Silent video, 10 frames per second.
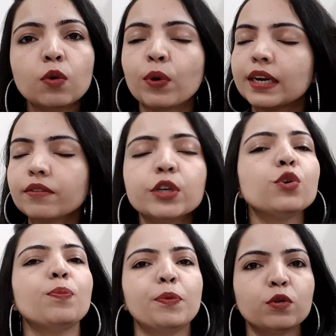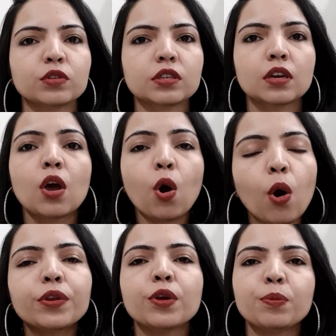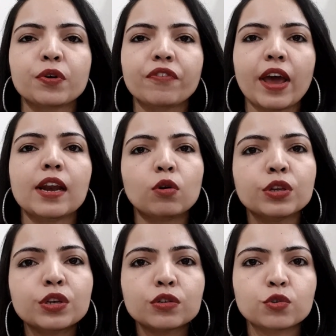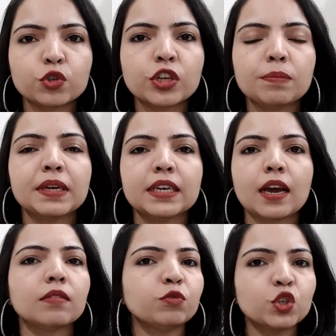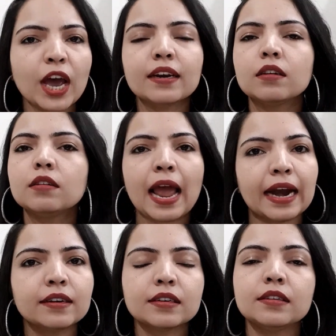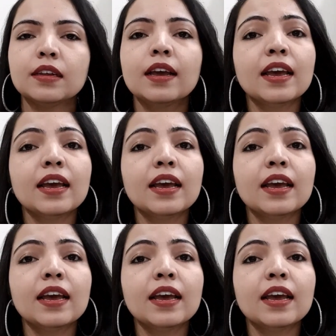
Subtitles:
Whatever you post on your profile, on your social media channel handle,